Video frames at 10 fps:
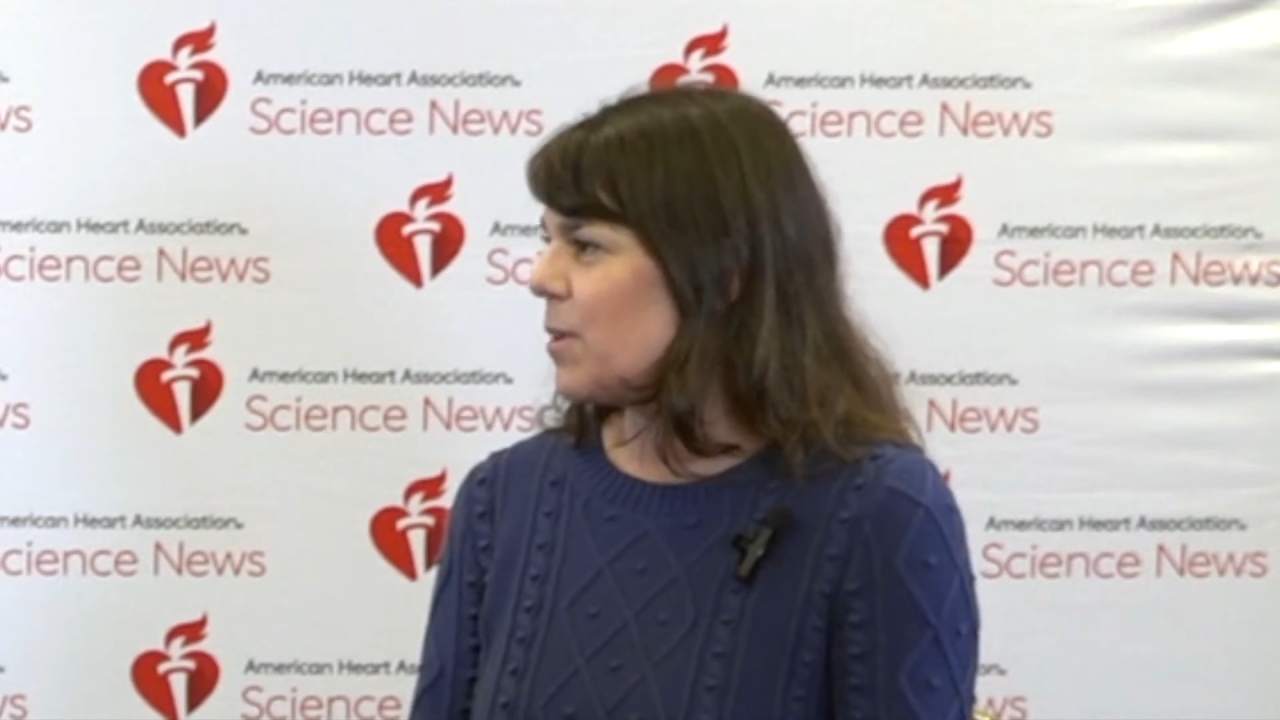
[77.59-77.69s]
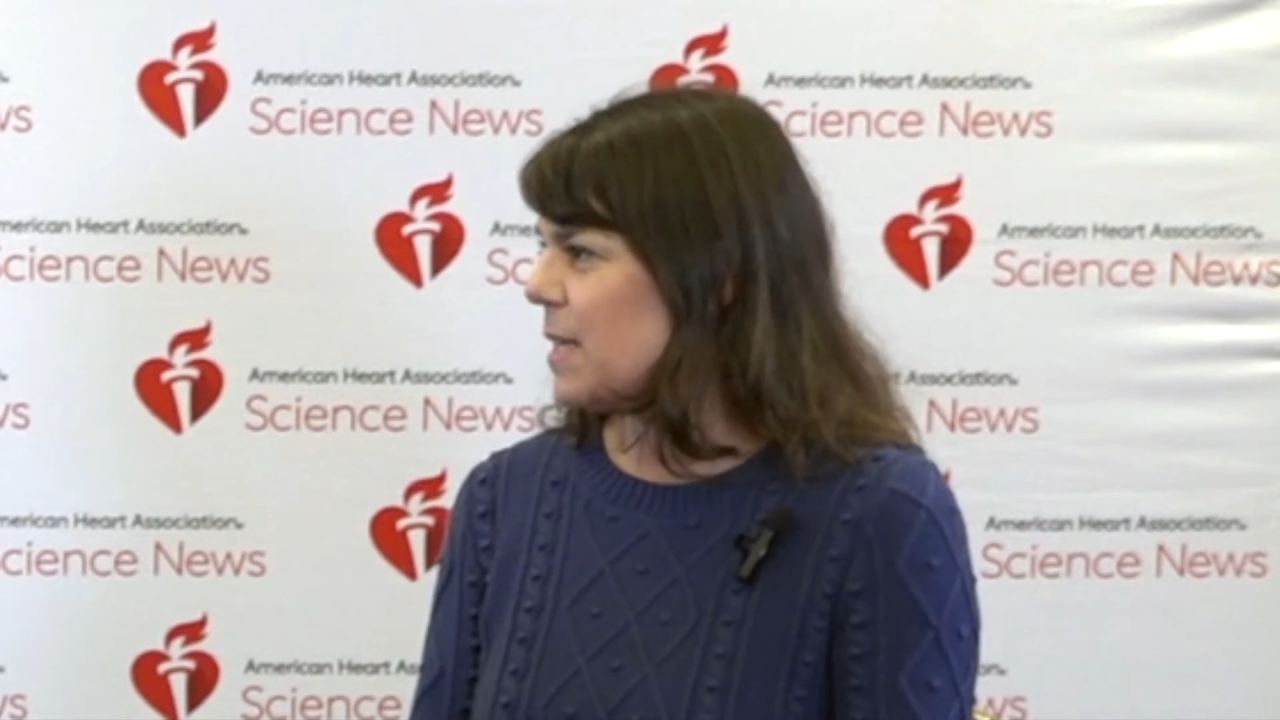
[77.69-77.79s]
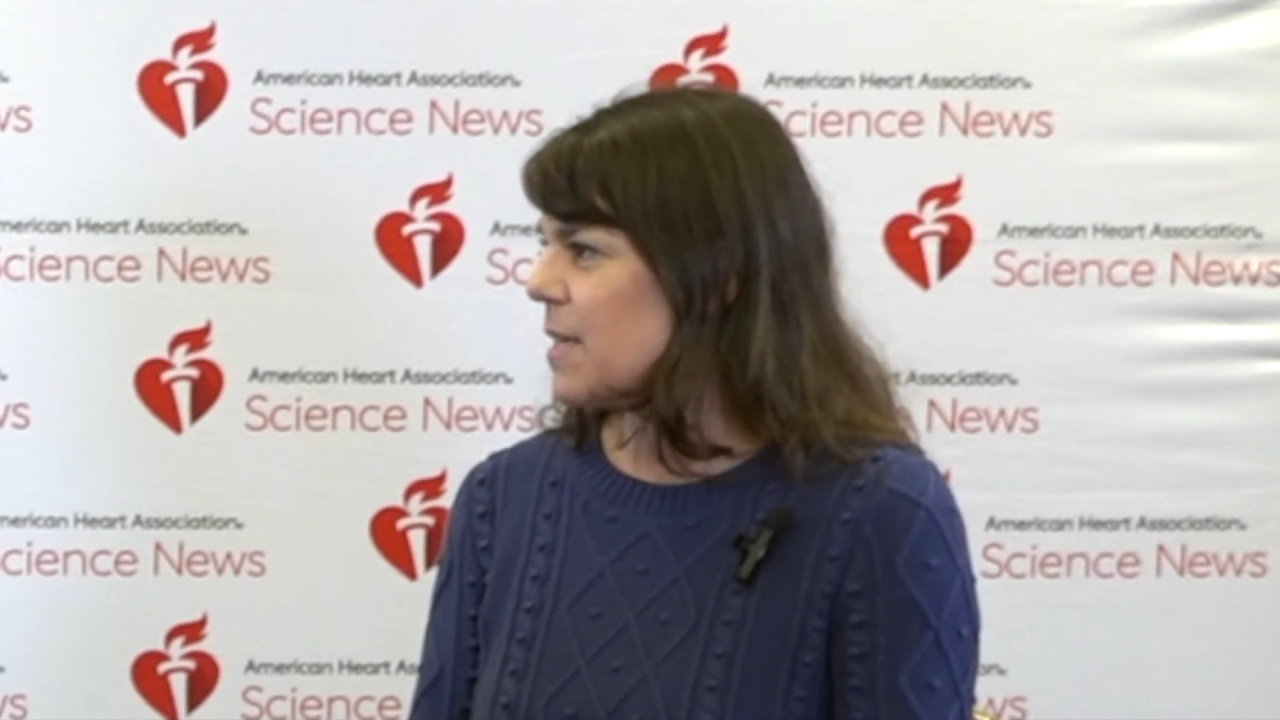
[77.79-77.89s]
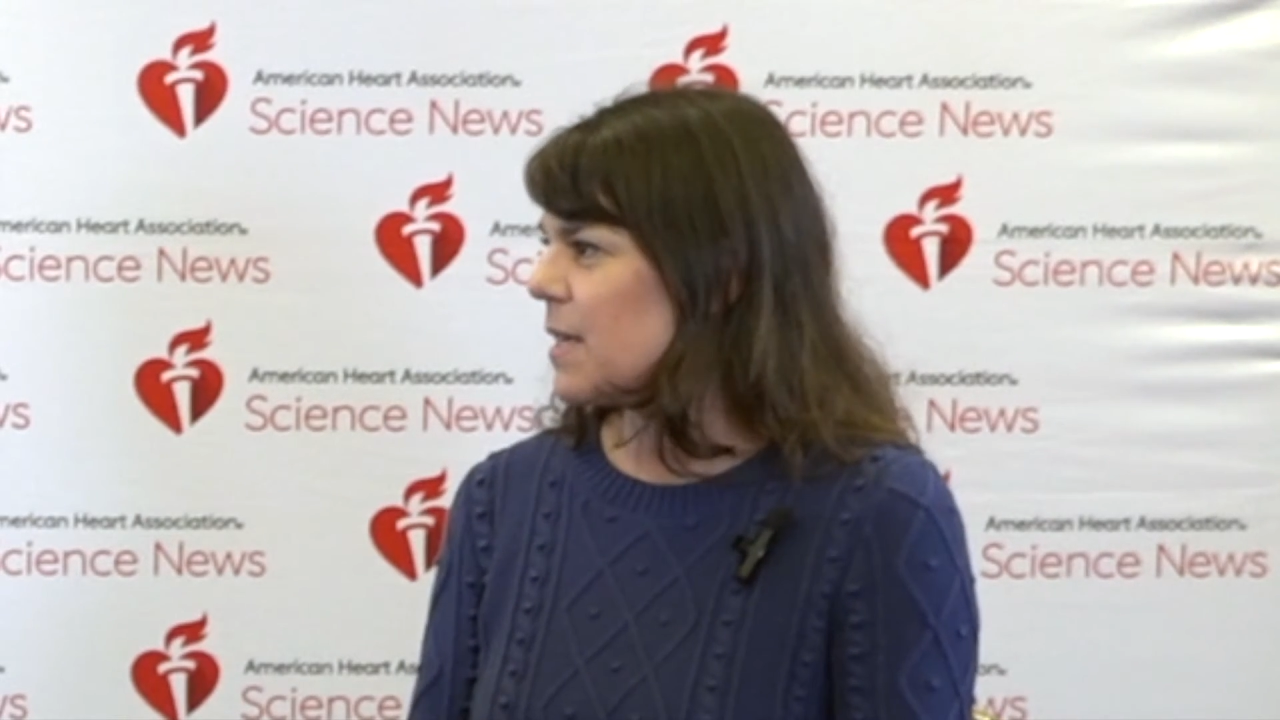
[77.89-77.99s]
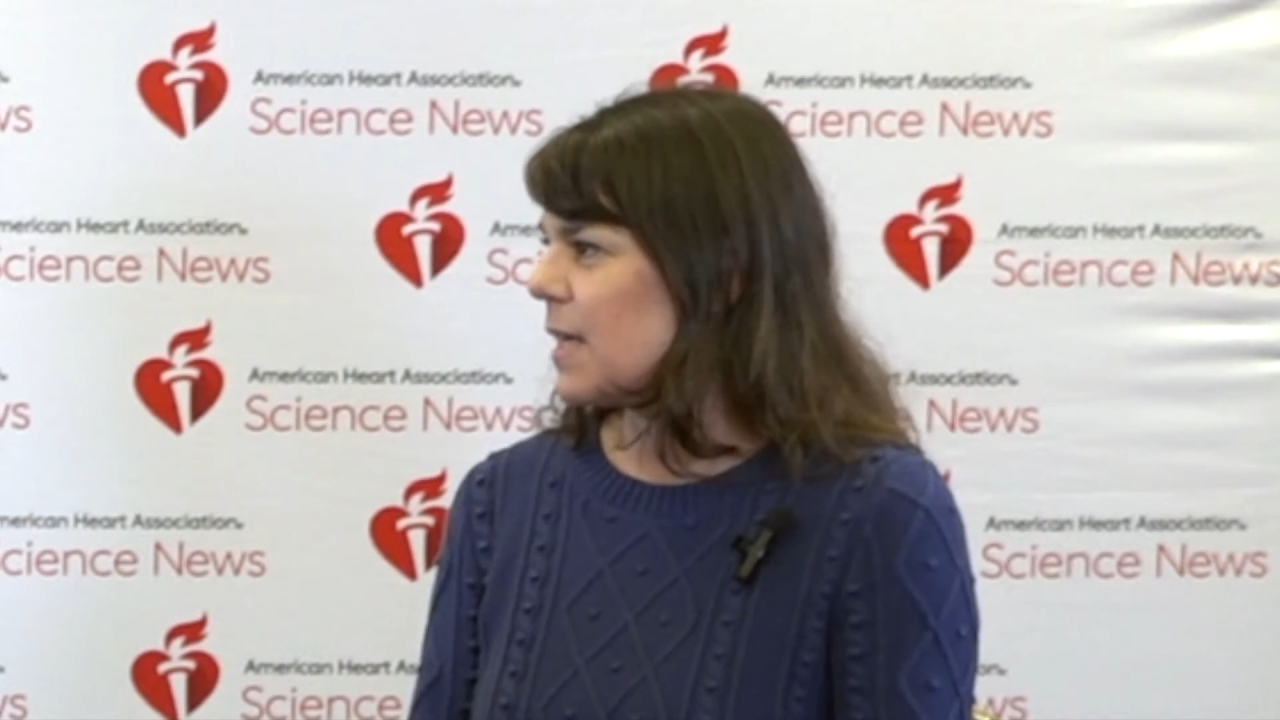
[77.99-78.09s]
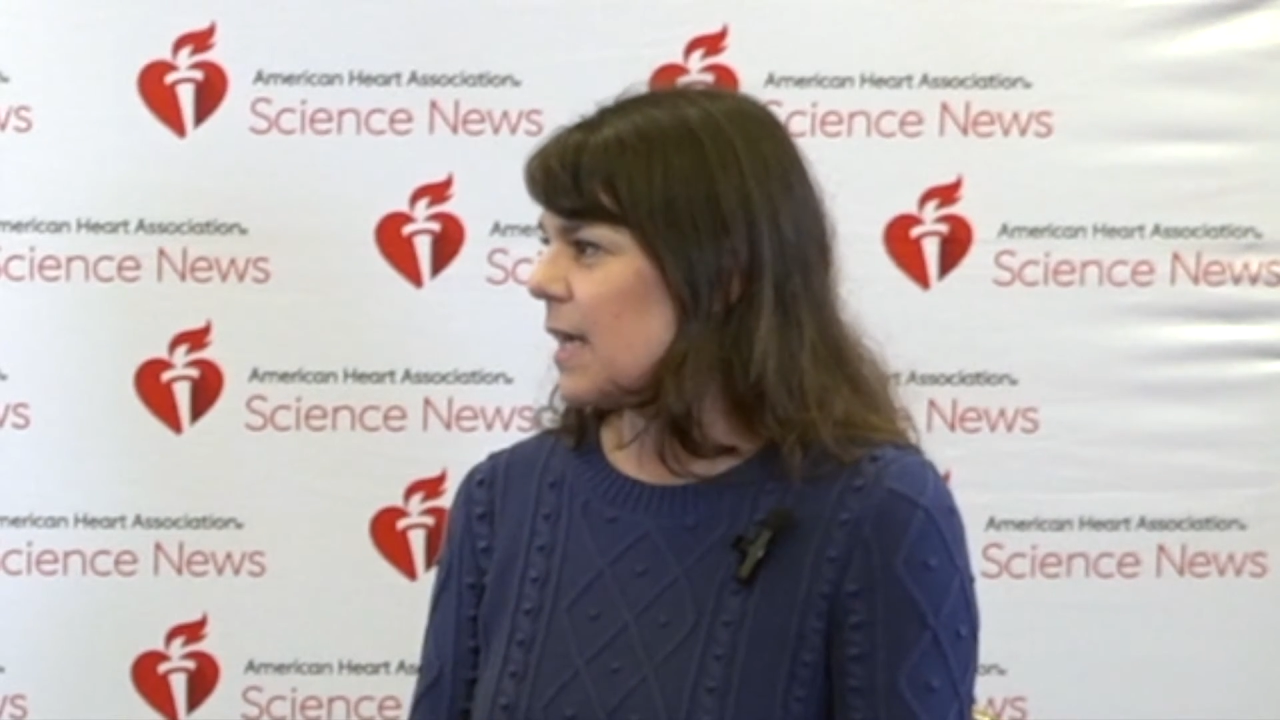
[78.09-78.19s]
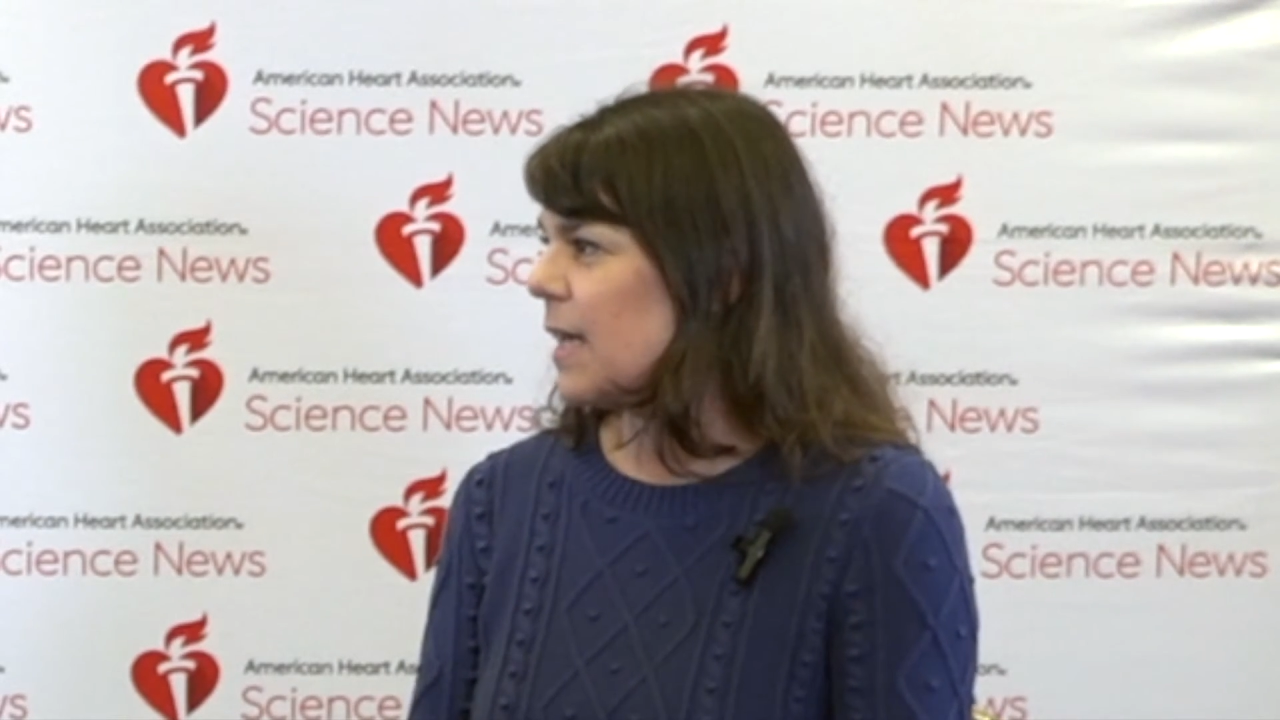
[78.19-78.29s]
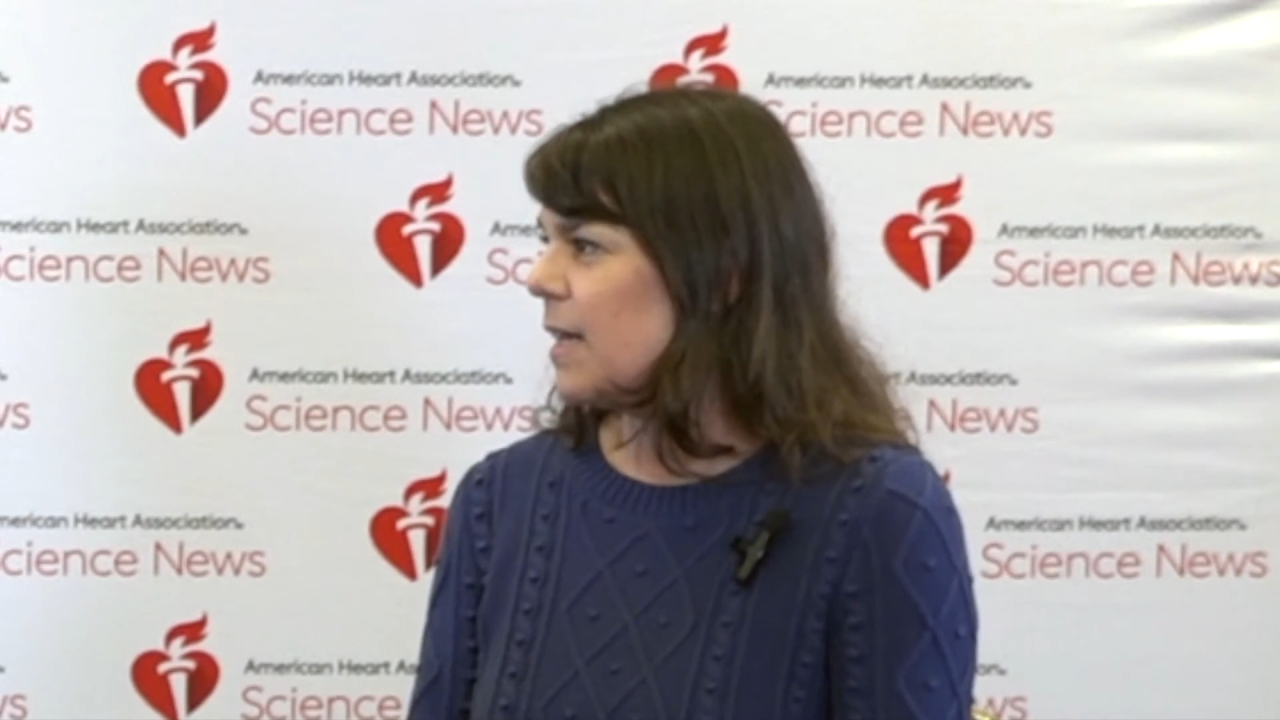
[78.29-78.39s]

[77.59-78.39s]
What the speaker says: recently.